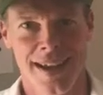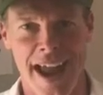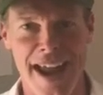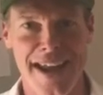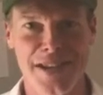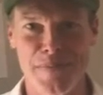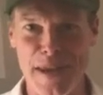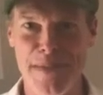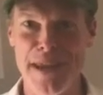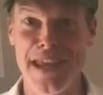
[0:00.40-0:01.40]
Hey, it's
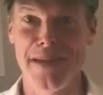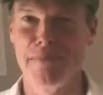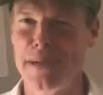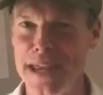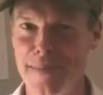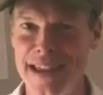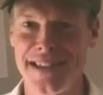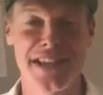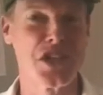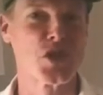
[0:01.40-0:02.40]
PB,
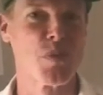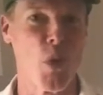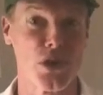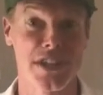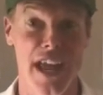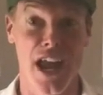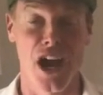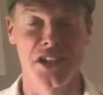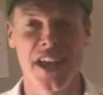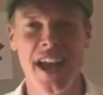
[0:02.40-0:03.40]
PB&Z Sports
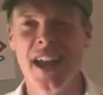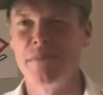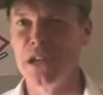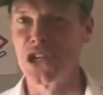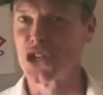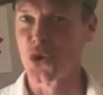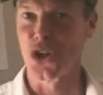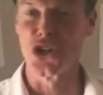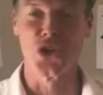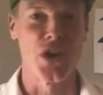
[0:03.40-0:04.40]
Chaos. Be sure
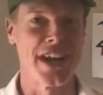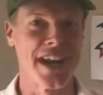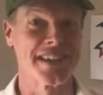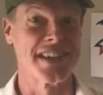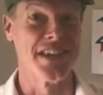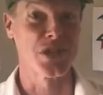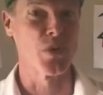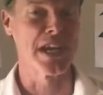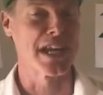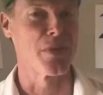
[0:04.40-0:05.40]
to join us this
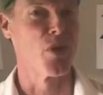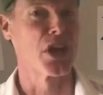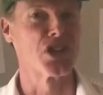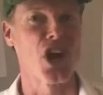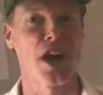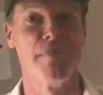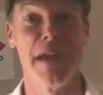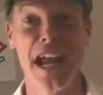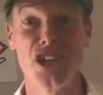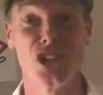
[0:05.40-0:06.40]
weekend. We're going to talk
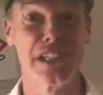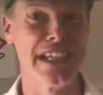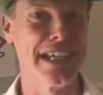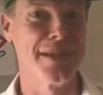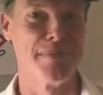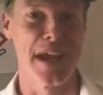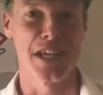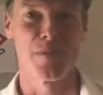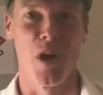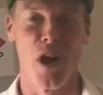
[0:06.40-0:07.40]
Major League
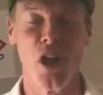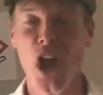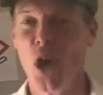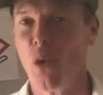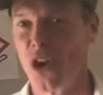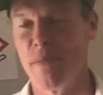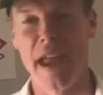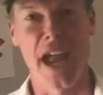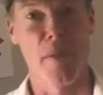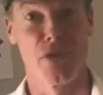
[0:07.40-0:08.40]
Baseball. We're going to
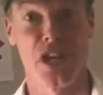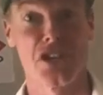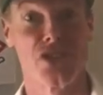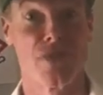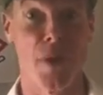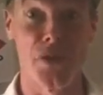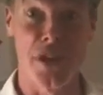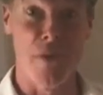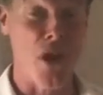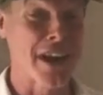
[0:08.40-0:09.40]
make our predictions for both
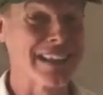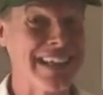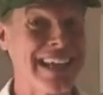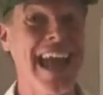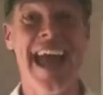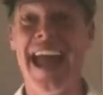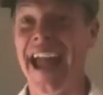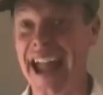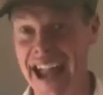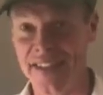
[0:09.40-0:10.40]
the American League
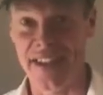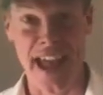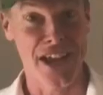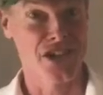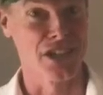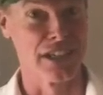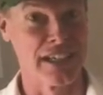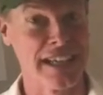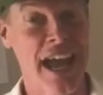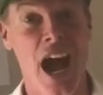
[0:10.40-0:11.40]
and the National
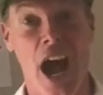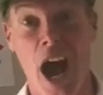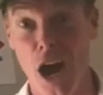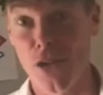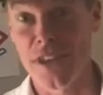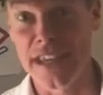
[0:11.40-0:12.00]
League. Are the